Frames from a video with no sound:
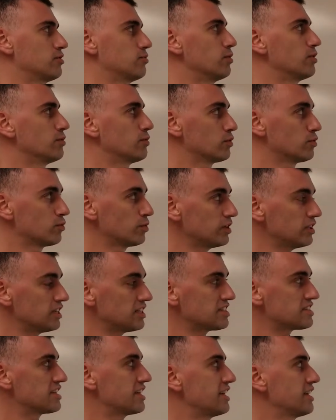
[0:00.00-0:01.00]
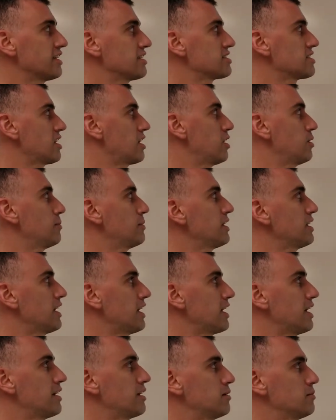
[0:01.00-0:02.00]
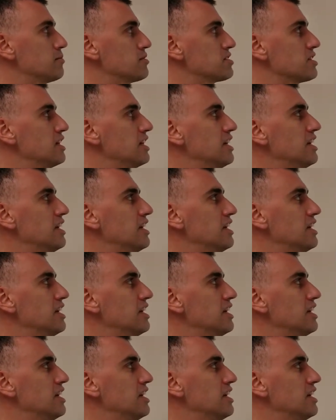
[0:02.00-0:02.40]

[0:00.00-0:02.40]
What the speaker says: What we're really saying is how many atoms